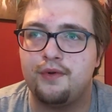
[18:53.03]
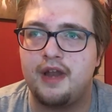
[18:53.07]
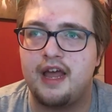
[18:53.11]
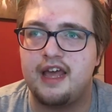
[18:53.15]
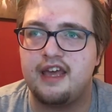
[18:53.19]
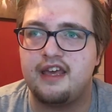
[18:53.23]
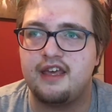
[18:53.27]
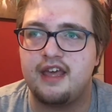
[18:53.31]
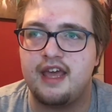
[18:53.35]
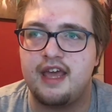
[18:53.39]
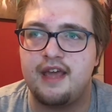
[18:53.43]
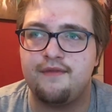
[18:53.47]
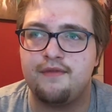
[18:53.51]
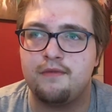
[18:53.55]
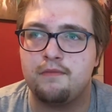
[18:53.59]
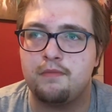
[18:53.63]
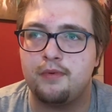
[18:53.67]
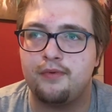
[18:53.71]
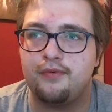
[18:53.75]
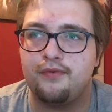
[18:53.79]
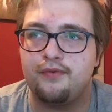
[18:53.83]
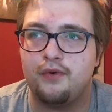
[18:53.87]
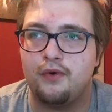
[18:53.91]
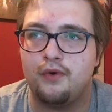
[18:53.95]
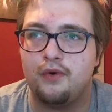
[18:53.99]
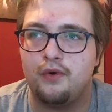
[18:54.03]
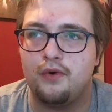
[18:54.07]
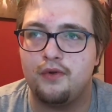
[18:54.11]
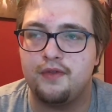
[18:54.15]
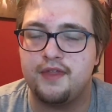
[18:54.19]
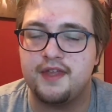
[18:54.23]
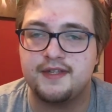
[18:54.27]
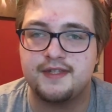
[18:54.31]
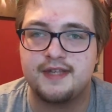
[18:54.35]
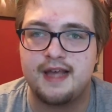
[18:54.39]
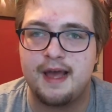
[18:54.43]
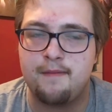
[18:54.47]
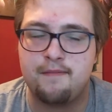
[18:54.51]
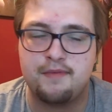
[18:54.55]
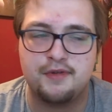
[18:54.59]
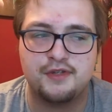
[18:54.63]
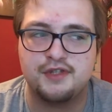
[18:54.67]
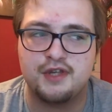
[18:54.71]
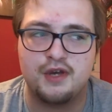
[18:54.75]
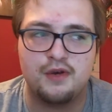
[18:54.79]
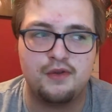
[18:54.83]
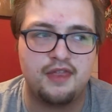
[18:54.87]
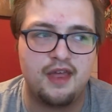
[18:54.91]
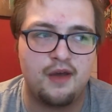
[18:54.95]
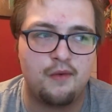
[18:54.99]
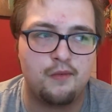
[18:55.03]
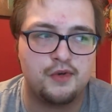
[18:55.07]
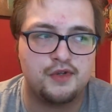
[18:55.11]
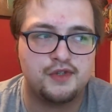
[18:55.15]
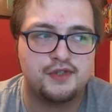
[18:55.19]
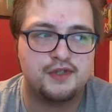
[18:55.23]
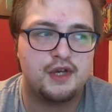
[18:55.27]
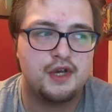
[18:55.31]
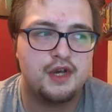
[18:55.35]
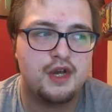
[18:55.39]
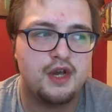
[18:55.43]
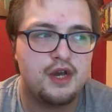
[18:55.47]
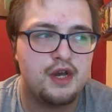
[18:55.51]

like, even before this episode, there was